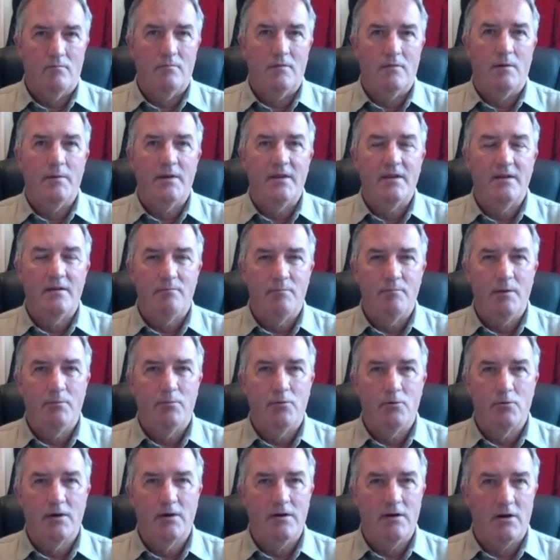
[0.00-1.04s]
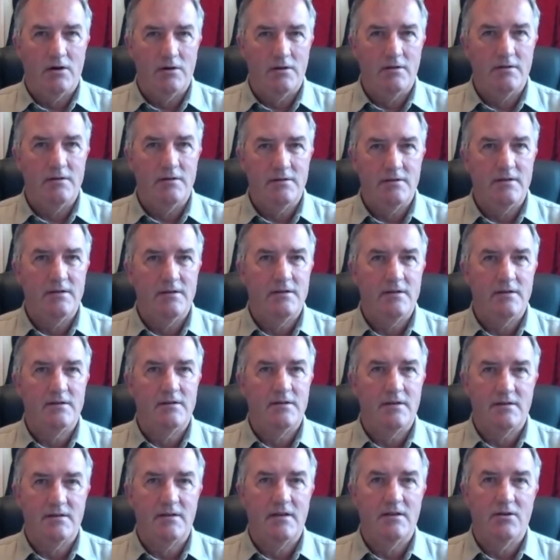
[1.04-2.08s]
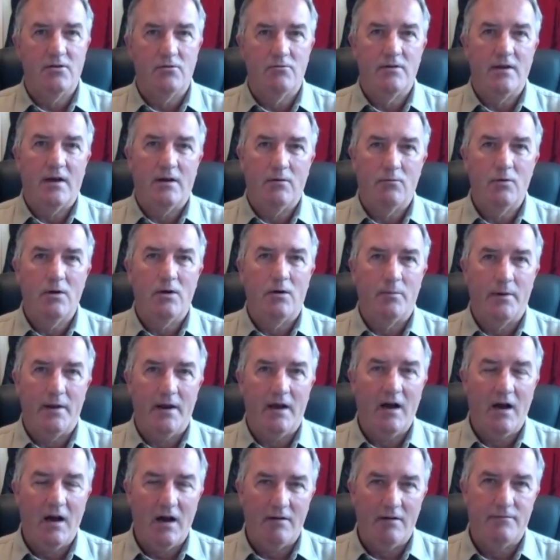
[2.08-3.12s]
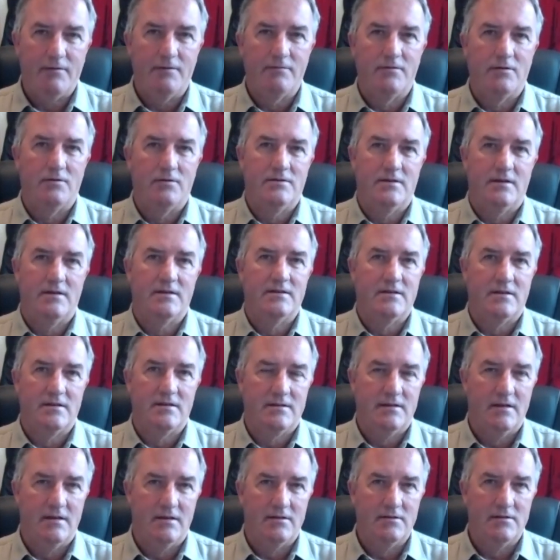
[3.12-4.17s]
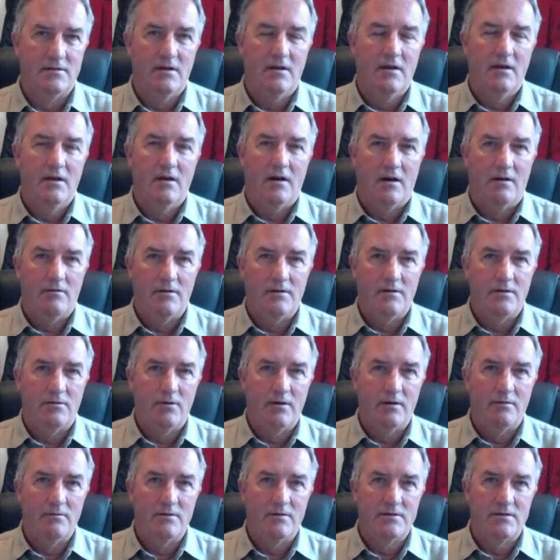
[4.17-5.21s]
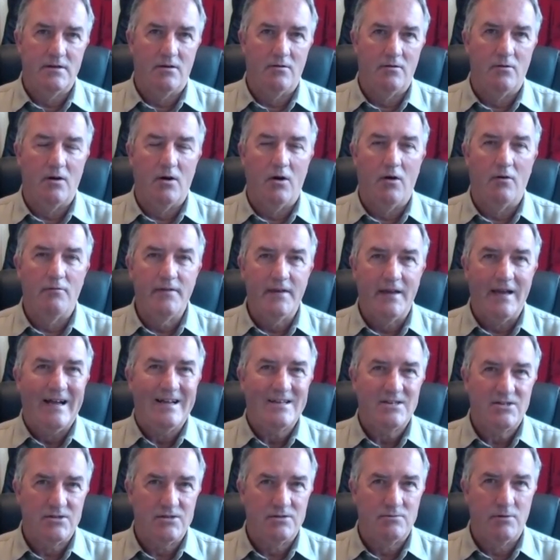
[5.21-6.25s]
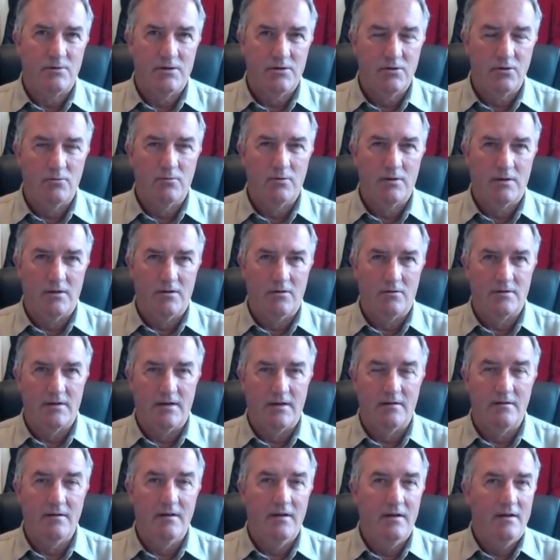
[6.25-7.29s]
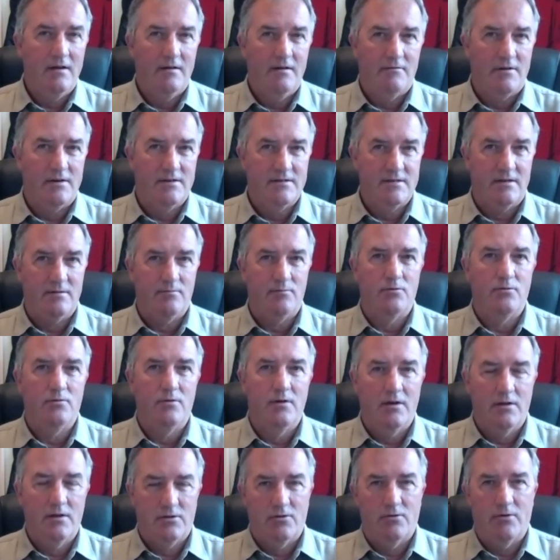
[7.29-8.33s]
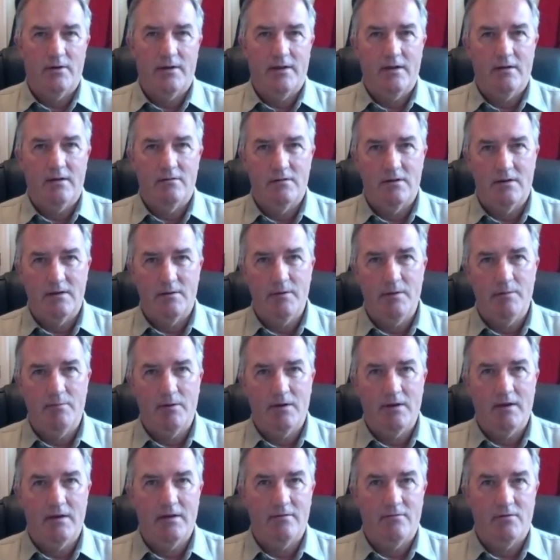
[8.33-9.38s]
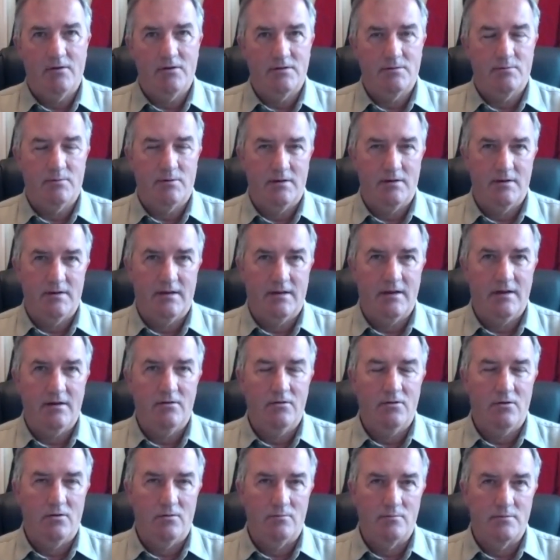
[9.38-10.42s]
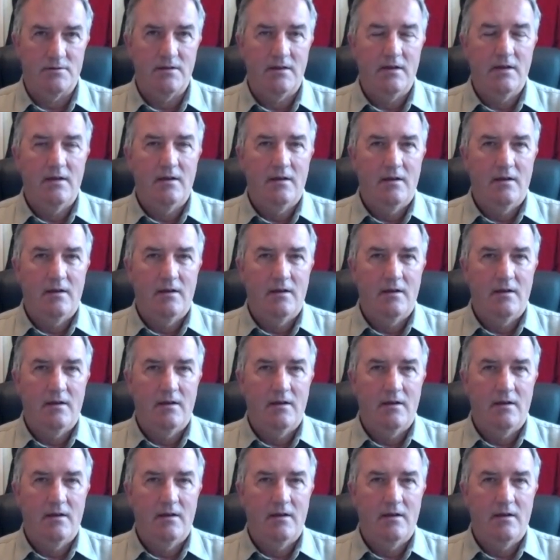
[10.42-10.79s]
I mean, people can argue the statistics, and no doubt will, but half of those excess deaths are a direct result of the actions we took with lockdown. For example, throwing elderly people out of hospital into care homes.